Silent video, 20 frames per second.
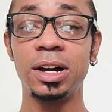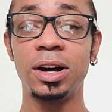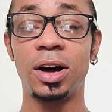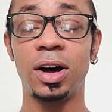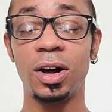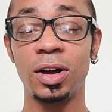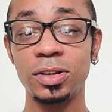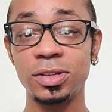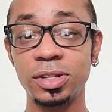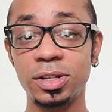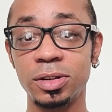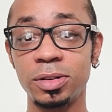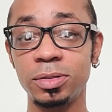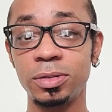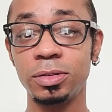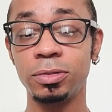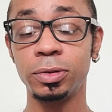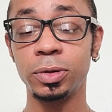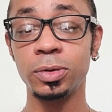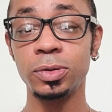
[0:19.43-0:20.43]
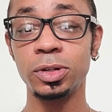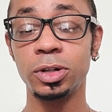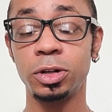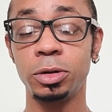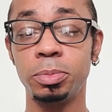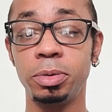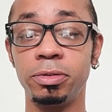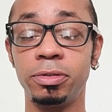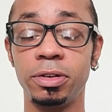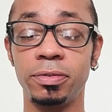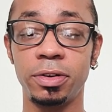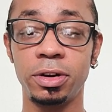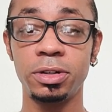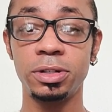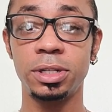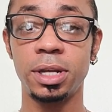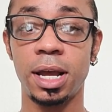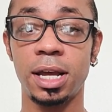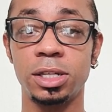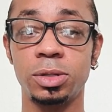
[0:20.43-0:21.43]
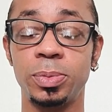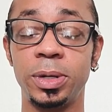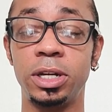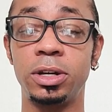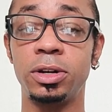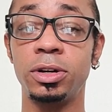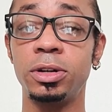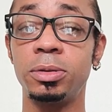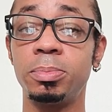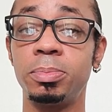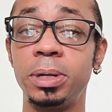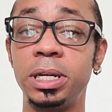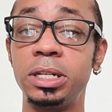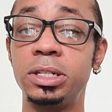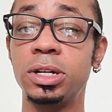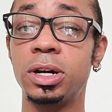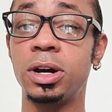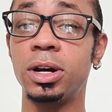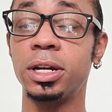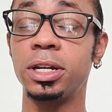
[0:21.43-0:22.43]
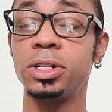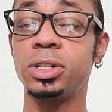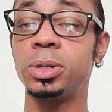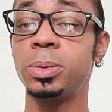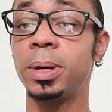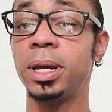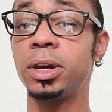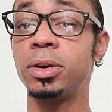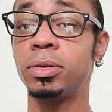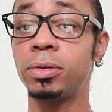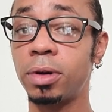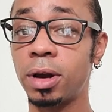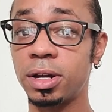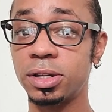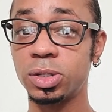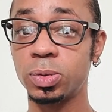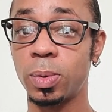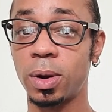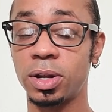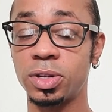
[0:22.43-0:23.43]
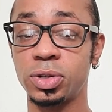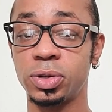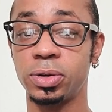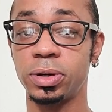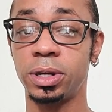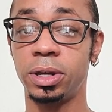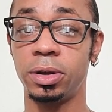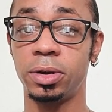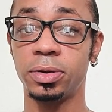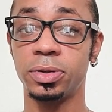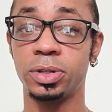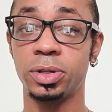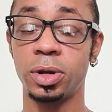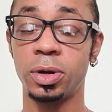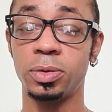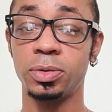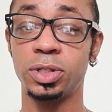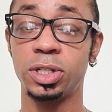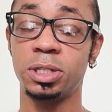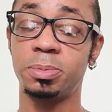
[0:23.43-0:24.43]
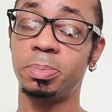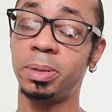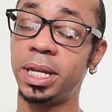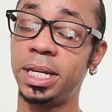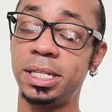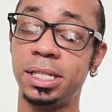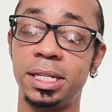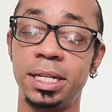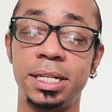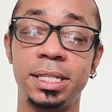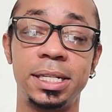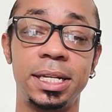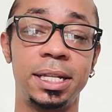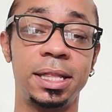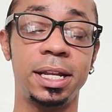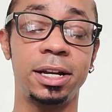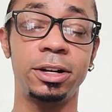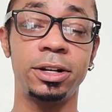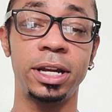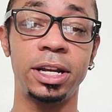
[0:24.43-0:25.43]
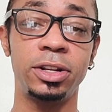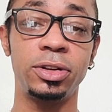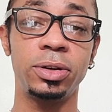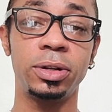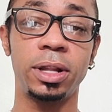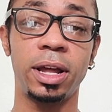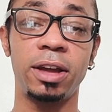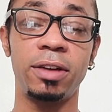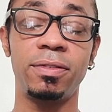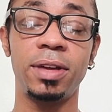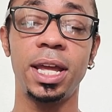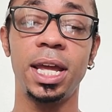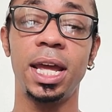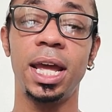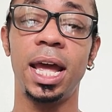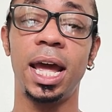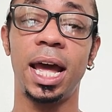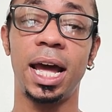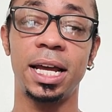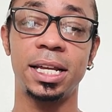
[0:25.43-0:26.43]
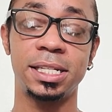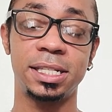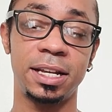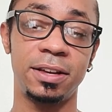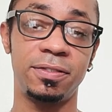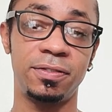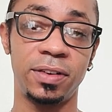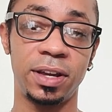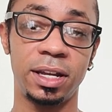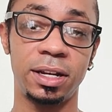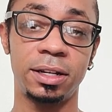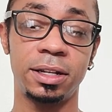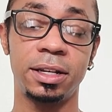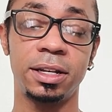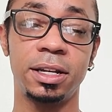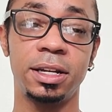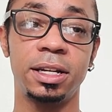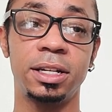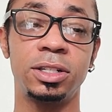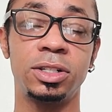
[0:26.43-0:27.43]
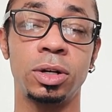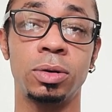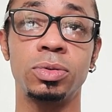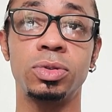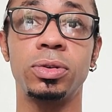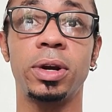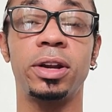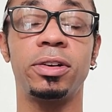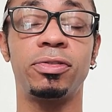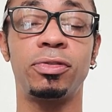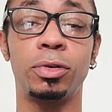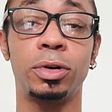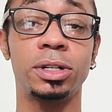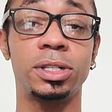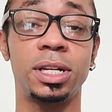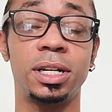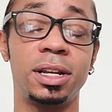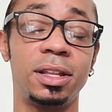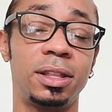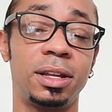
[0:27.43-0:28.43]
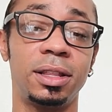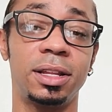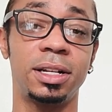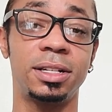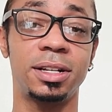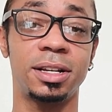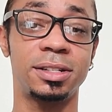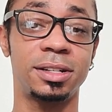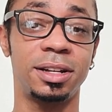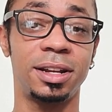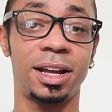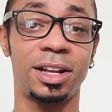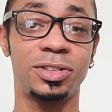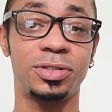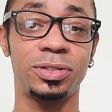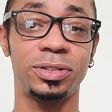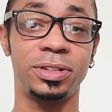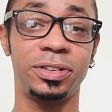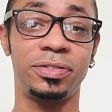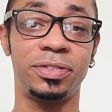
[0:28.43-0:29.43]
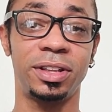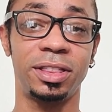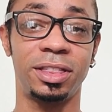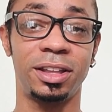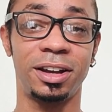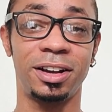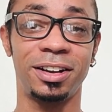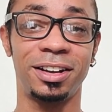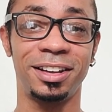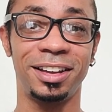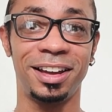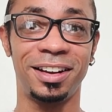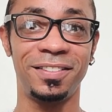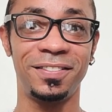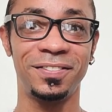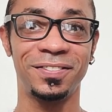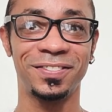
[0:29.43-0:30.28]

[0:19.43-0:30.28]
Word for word: Also, the roles could be reversed as we could be talking to a cross watcher here. So just place things in there in your life as they fit. Don't try to force anything that doesn't naturally fit there. Yeah?